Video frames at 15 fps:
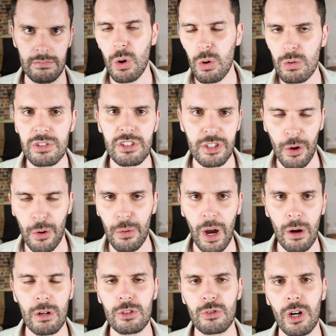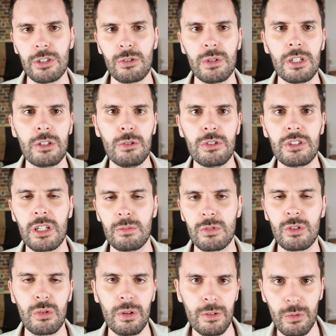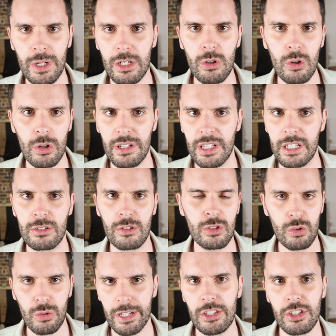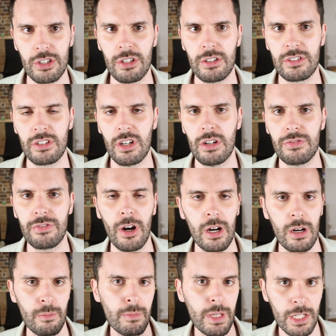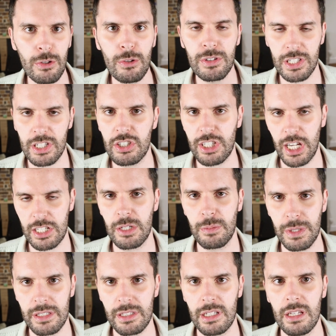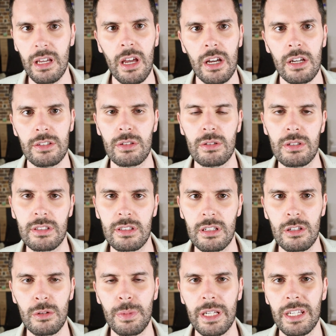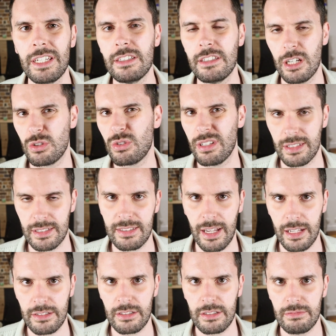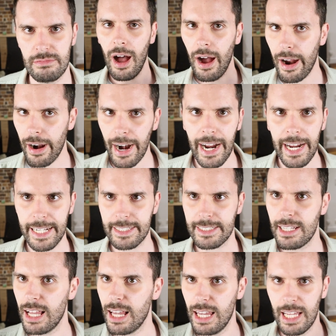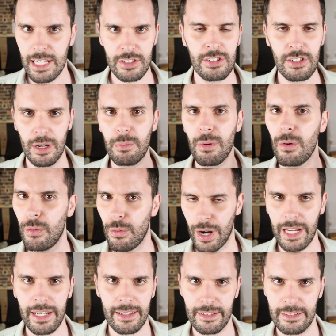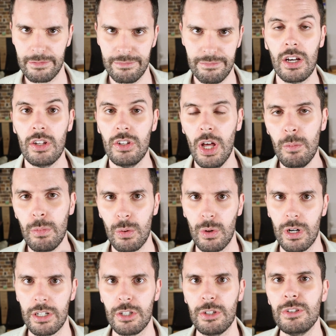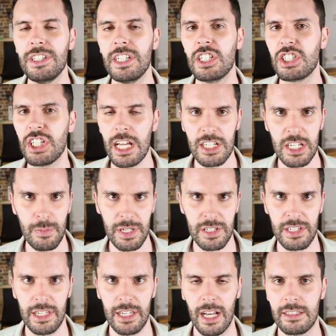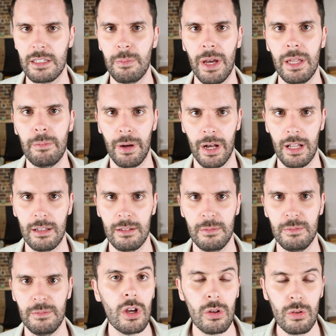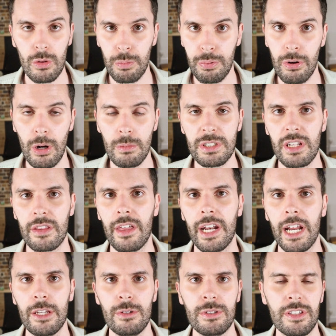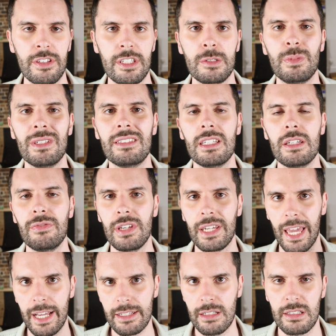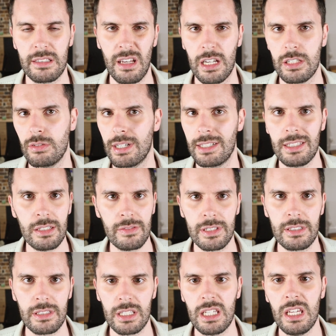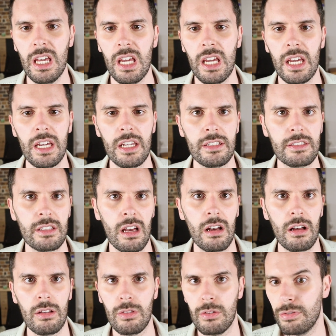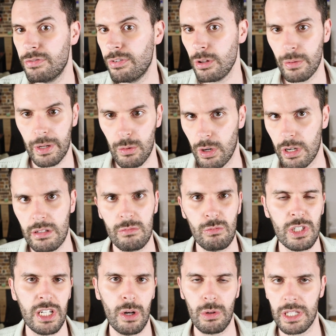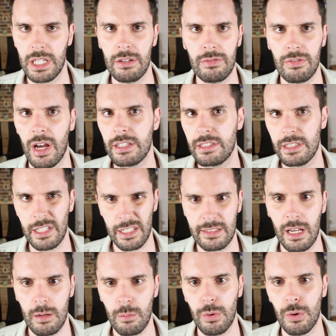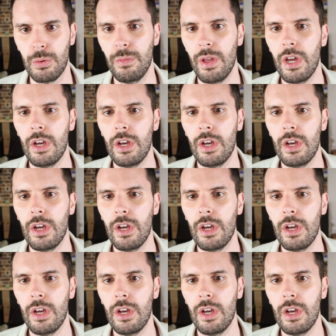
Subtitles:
Also, I will try to include some screen recordings or screenshots of me using ChatGPT, so it's a little bit easier to understand. All right, let's jump right in. Number one, using ChatGPT as a pen pal. The prompt that I use in this specific exercise or activity is the following one, which I will give as an example.